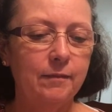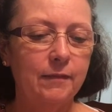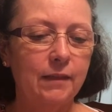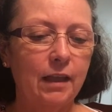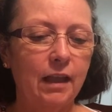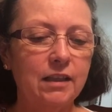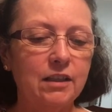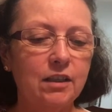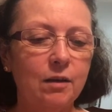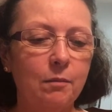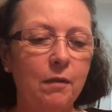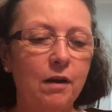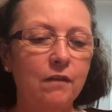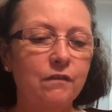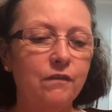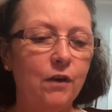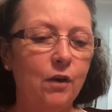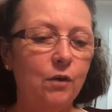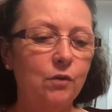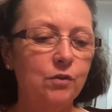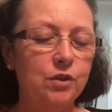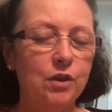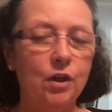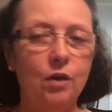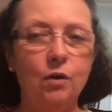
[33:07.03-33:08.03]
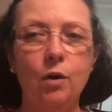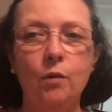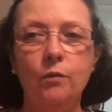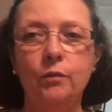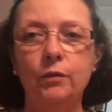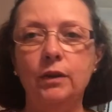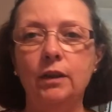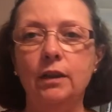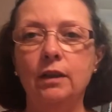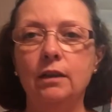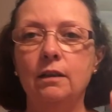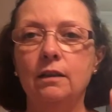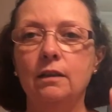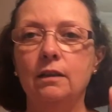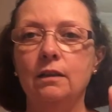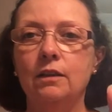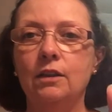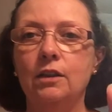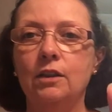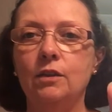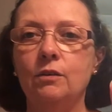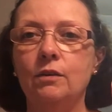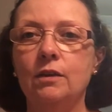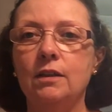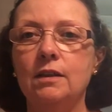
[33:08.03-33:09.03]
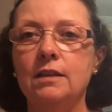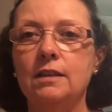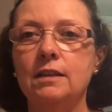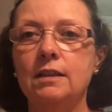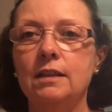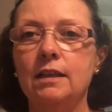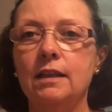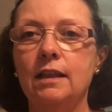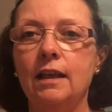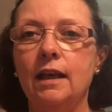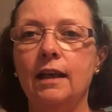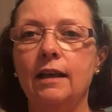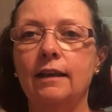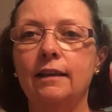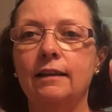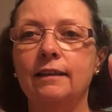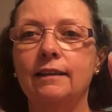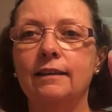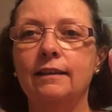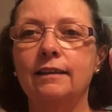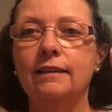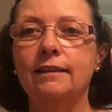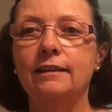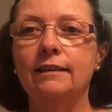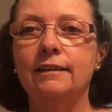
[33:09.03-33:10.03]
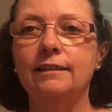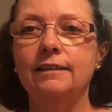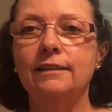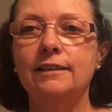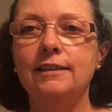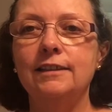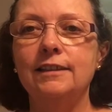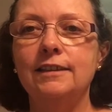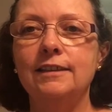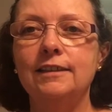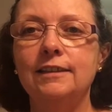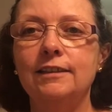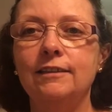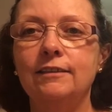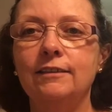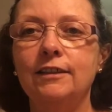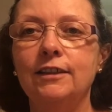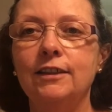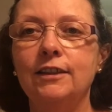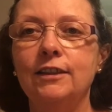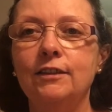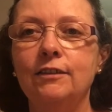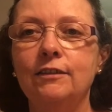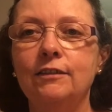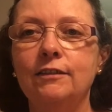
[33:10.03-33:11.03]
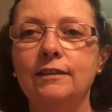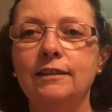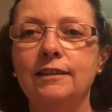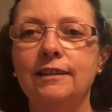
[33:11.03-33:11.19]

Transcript: It's on my phone, so hopefully you can see that. She's so cute.